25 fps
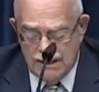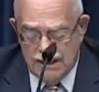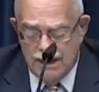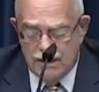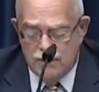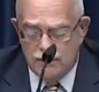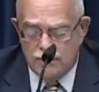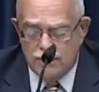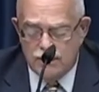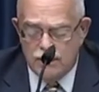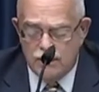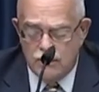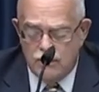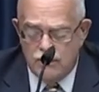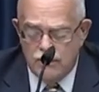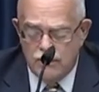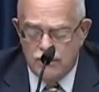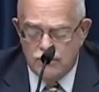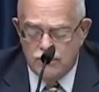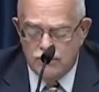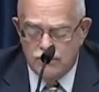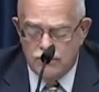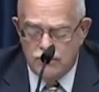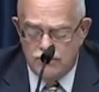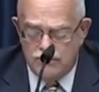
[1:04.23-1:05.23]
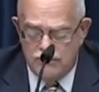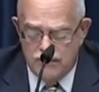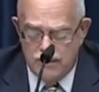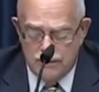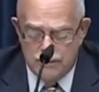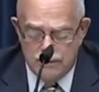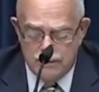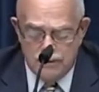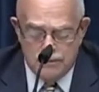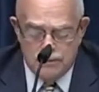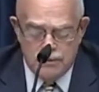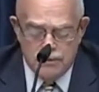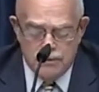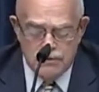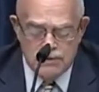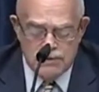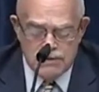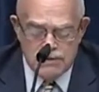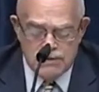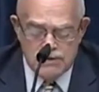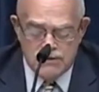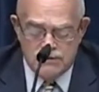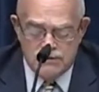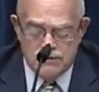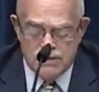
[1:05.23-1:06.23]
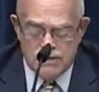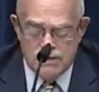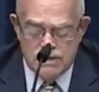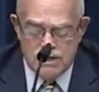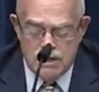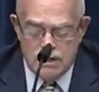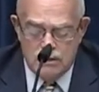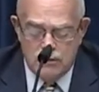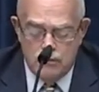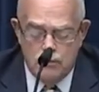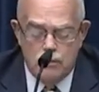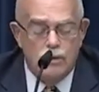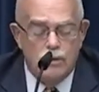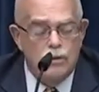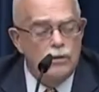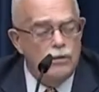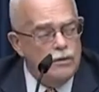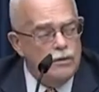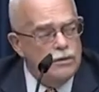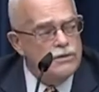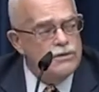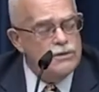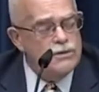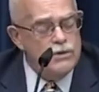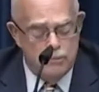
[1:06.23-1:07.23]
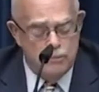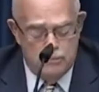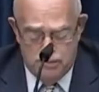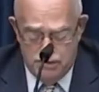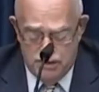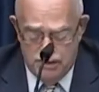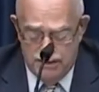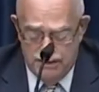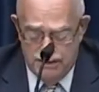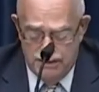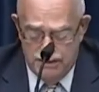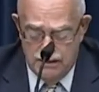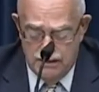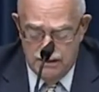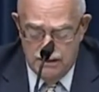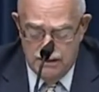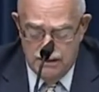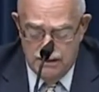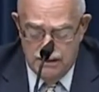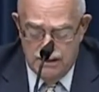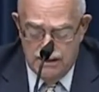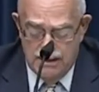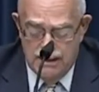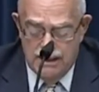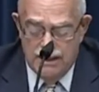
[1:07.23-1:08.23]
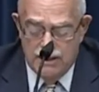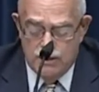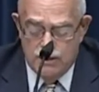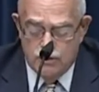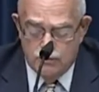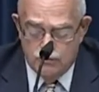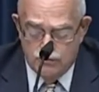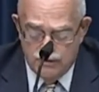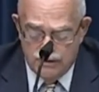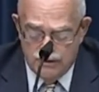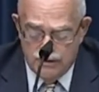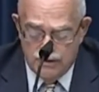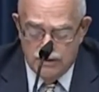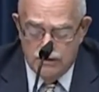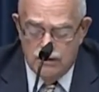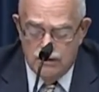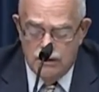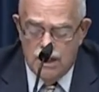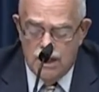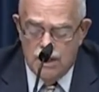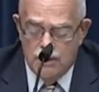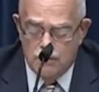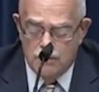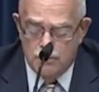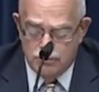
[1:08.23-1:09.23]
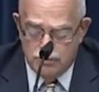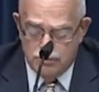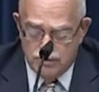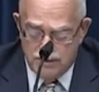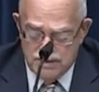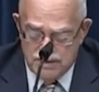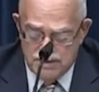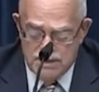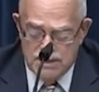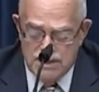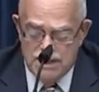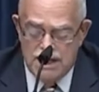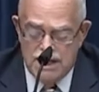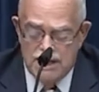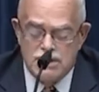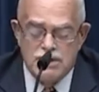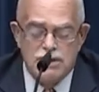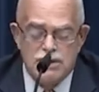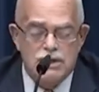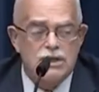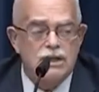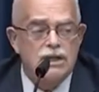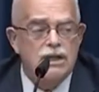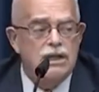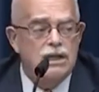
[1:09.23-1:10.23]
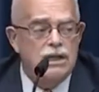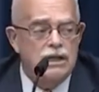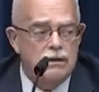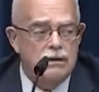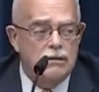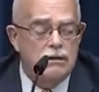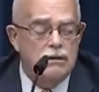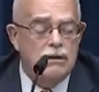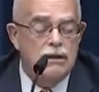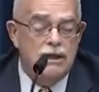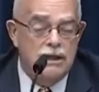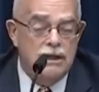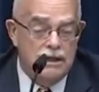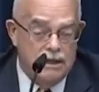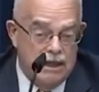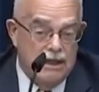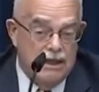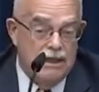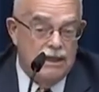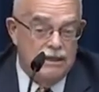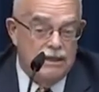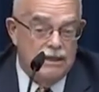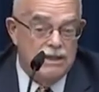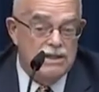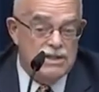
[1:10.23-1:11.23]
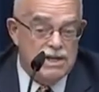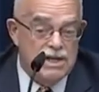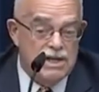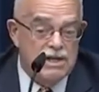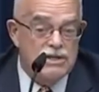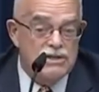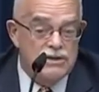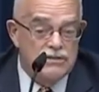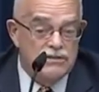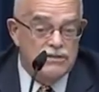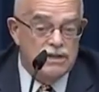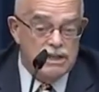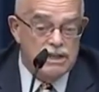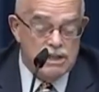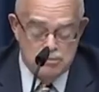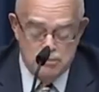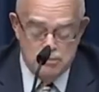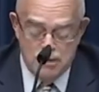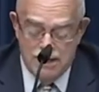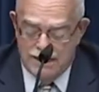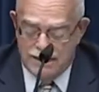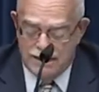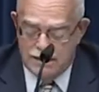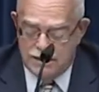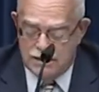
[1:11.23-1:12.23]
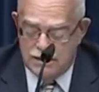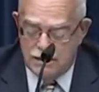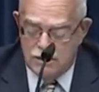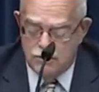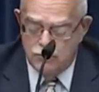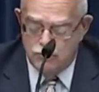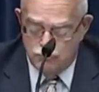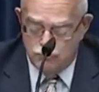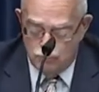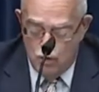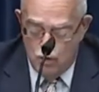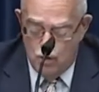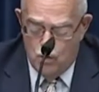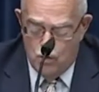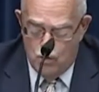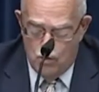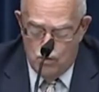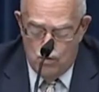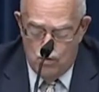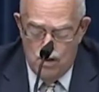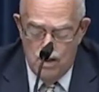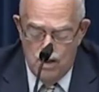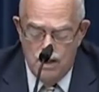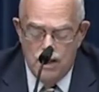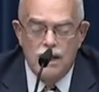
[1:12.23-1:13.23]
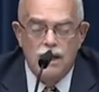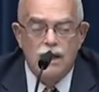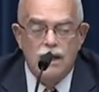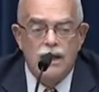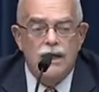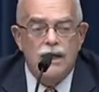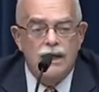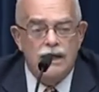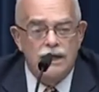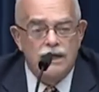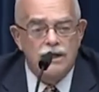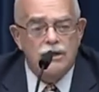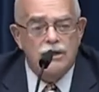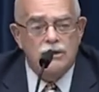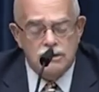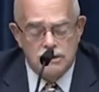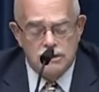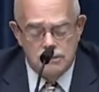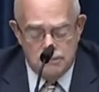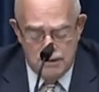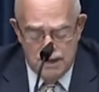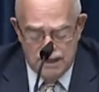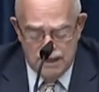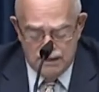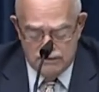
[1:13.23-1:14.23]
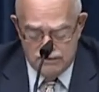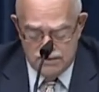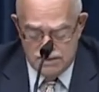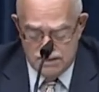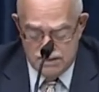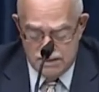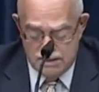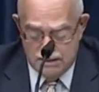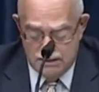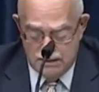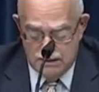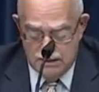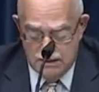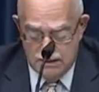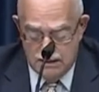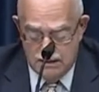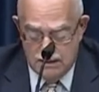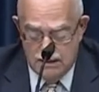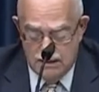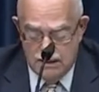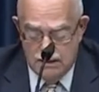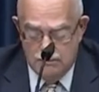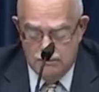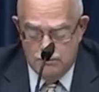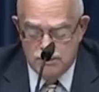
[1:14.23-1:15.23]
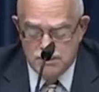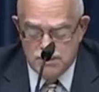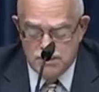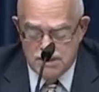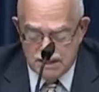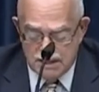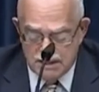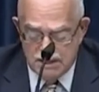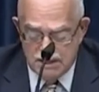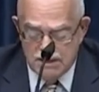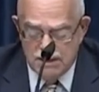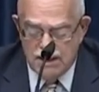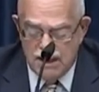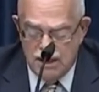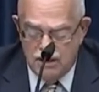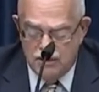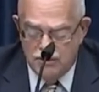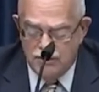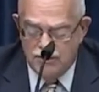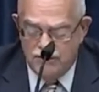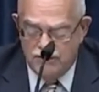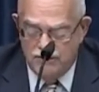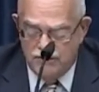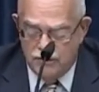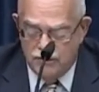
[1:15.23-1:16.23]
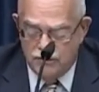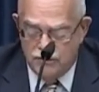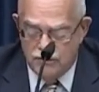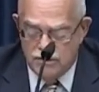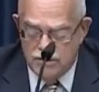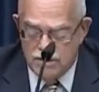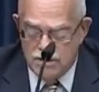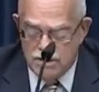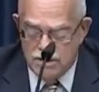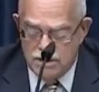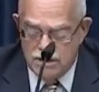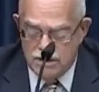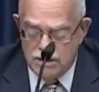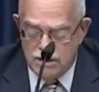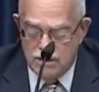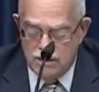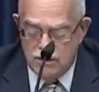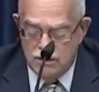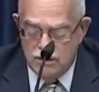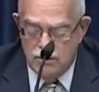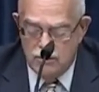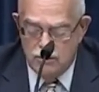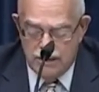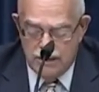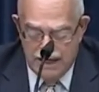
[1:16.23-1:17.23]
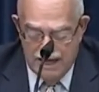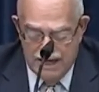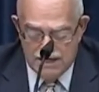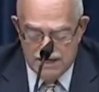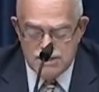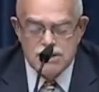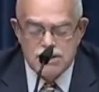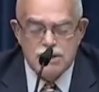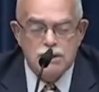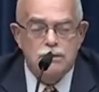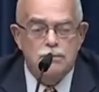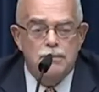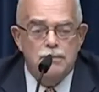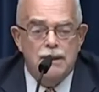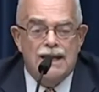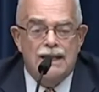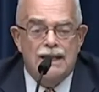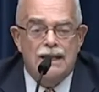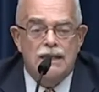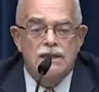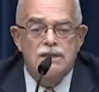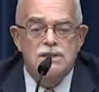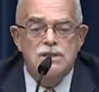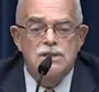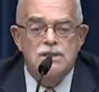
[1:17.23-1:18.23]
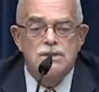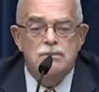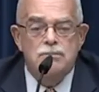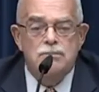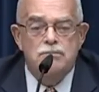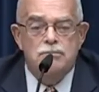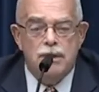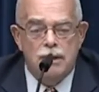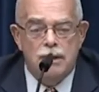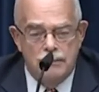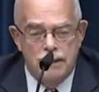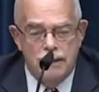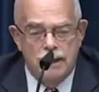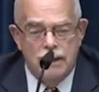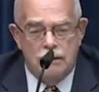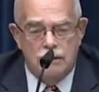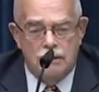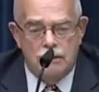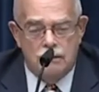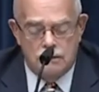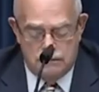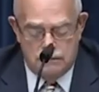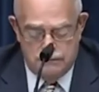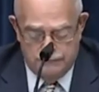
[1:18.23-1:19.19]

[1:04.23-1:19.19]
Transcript: now and going through November, the Postal Service will also play a critical, unprecedented, in the sense of expanded, role in our democracy, protecting the health of voters who cast their ballots by mail.